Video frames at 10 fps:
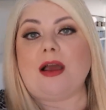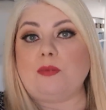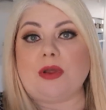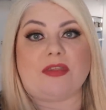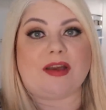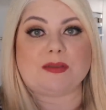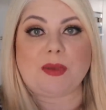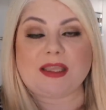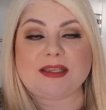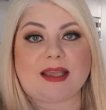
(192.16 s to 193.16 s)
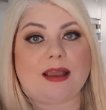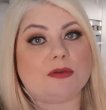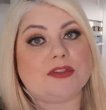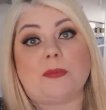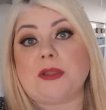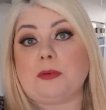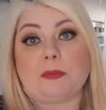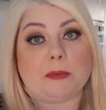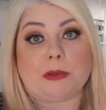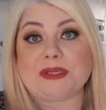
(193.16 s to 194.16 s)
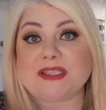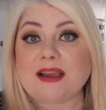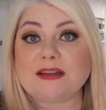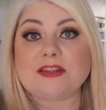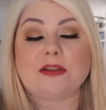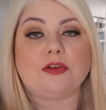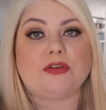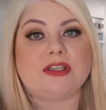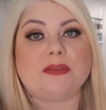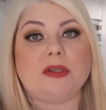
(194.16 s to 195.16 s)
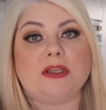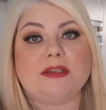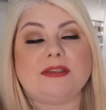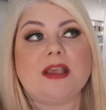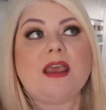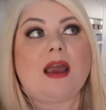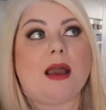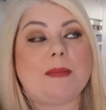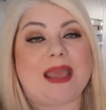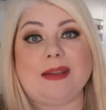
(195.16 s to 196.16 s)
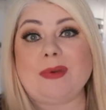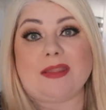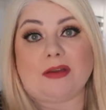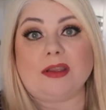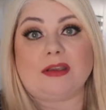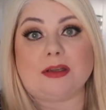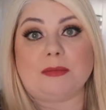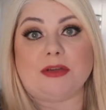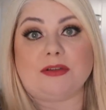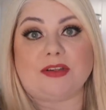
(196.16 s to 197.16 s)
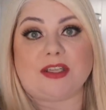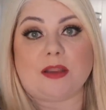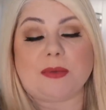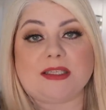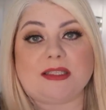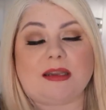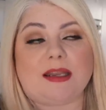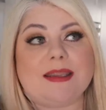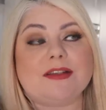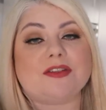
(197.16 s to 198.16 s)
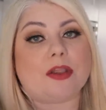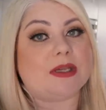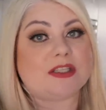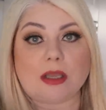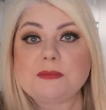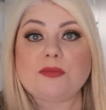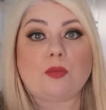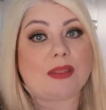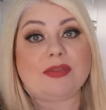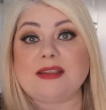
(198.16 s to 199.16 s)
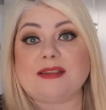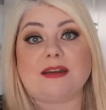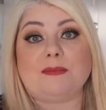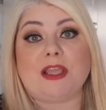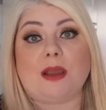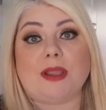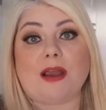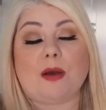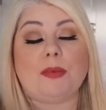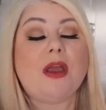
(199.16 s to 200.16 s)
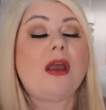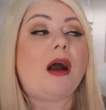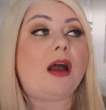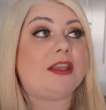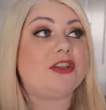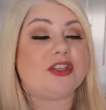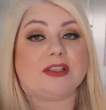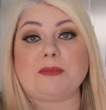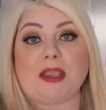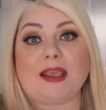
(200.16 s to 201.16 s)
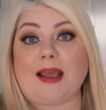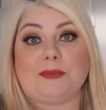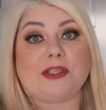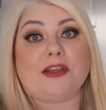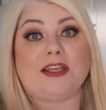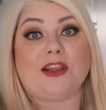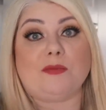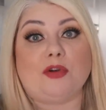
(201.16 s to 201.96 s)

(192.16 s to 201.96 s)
whether that's Becky's house, I'll be up at my mum and dad's over Christmas, anywhere that I can upload a video basically. So in terms of when these are going to be going up, I can just make absolutely no